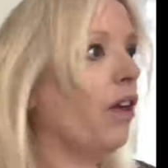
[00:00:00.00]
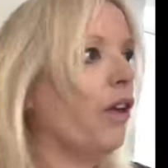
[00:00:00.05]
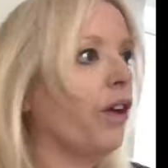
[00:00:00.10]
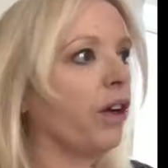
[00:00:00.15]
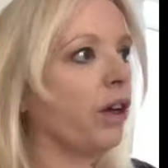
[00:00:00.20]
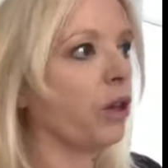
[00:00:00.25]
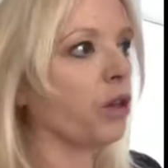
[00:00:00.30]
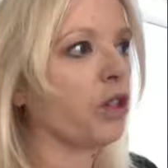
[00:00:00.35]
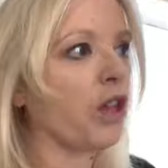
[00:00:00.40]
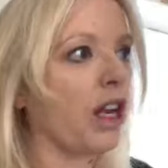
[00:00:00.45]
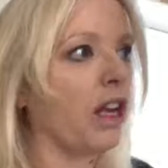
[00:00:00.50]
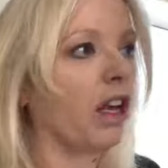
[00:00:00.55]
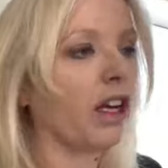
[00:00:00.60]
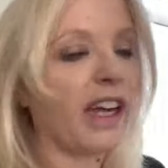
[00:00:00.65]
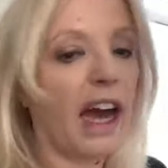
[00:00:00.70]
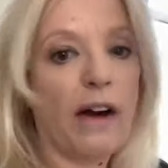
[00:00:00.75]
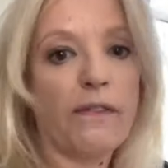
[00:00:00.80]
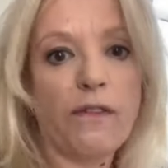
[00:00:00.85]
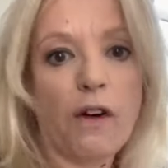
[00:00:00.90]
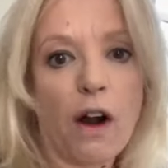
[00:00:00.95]
Who's gonna look
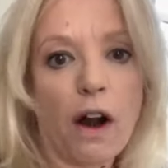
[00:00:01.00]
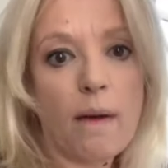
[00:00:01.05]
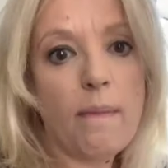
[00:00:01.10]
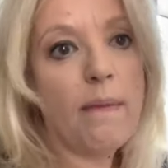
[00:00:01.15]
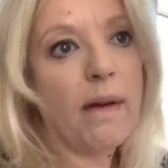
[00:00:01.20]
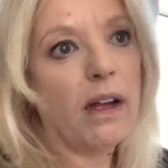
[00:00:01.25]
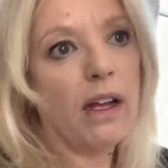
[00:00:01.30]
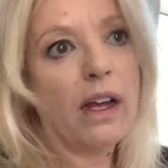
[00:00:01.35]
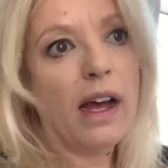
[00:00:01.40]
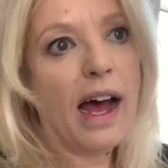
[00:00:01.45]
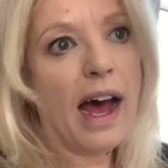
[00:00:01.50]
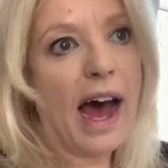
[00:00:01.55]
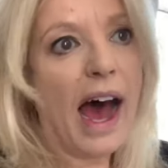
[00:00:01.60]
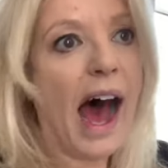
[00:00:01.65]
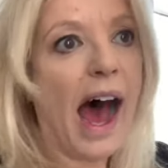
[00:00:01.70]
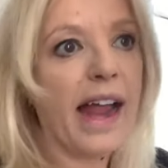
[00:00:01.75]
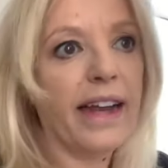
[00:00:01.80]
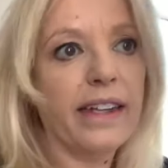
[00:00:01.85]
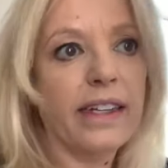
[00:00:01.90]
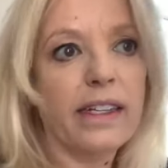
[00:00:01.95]
out for him?
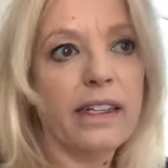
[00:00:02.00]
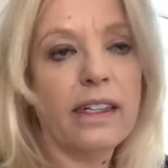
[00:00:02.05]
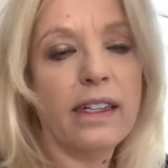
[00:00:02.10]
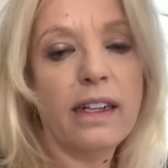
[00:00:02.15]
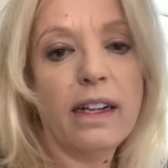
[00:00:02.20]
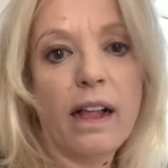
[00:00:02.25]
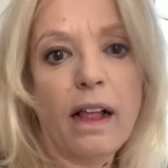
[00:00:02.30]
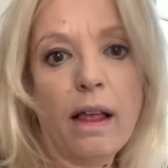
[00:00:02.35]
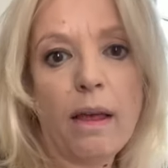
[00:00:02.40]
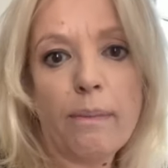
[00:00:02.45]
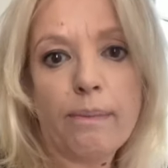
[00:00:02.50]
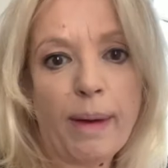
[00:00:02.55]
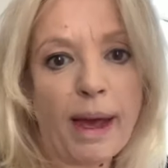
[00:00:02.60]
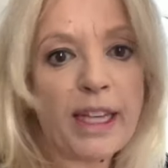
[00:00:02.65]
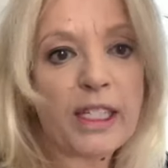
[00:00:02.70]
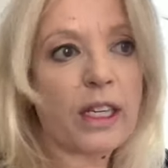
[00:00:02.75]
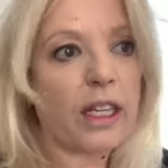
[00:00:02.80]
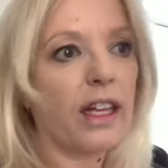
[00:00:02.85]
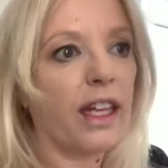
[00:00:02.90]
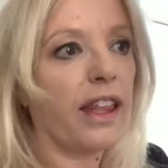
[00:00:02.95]
Han.
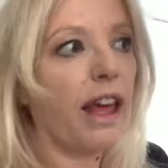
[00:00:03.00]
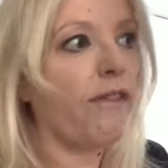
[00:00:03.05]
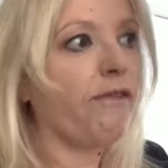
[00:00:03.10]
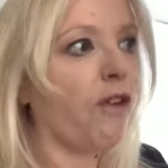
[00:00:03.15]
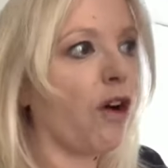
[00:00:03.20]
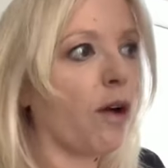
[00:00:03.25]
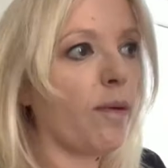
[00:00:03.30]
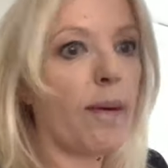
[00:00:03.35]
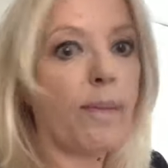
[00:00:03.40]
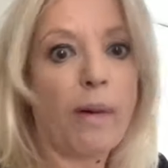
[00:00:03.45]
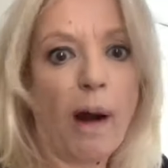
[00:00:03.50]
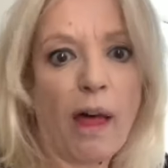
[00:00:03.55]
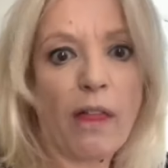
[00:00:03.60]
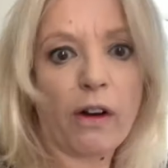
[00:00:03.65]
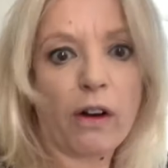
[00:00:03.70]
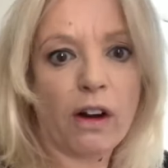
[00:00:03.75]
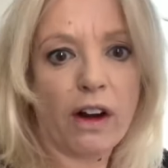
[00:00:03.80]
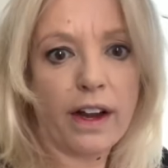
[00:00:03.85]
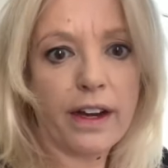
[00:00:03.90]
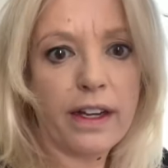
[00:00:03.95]
Basically, they form a
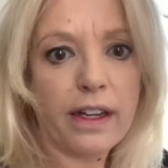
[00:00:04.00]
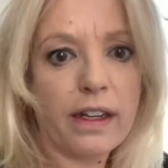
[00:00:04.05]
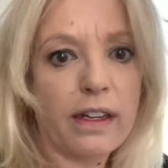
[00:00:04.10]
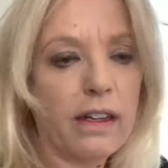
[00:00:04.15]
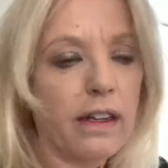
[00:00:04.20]
brotherhood.